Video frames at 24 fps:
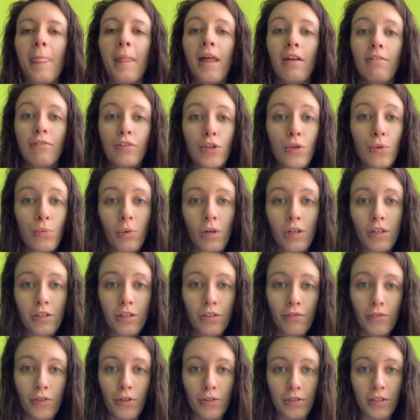If you want a
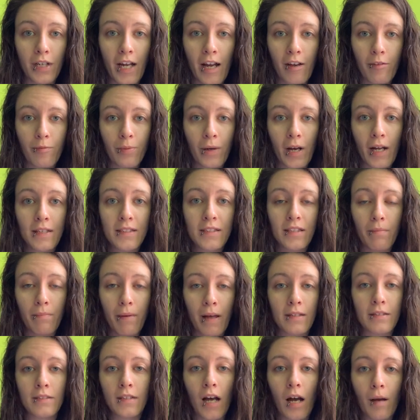diffuser half price, the
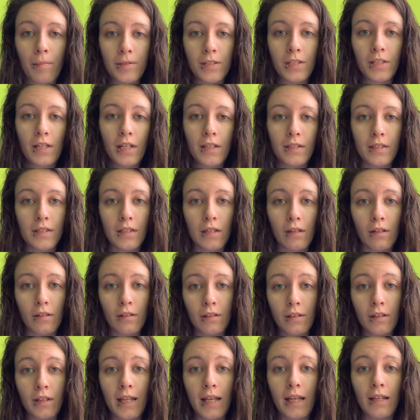best option is
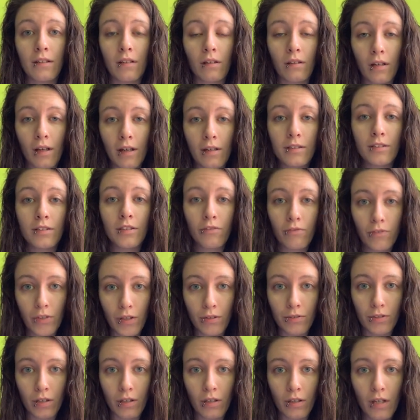the deluxe
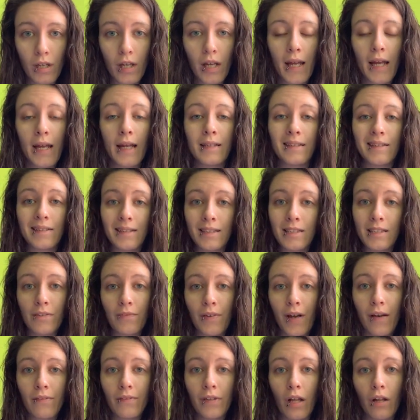diffuser. It's
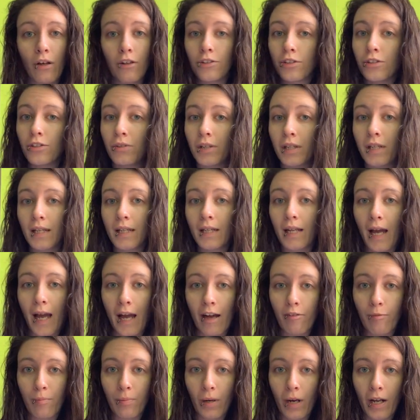$65 and you can get it
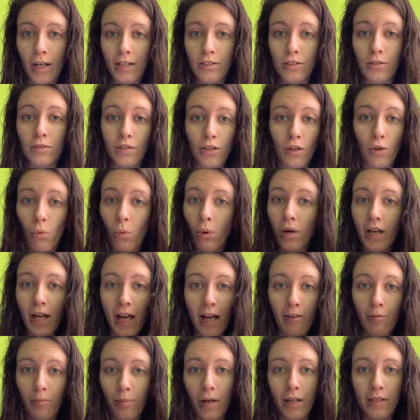half price using one
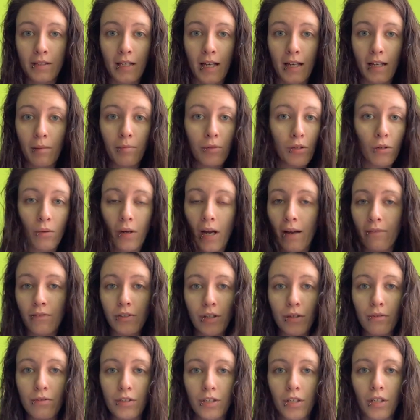half price item. You don't have
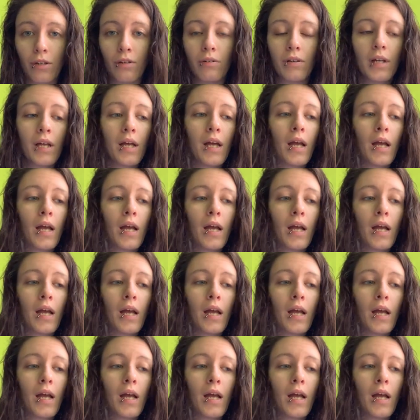to use two.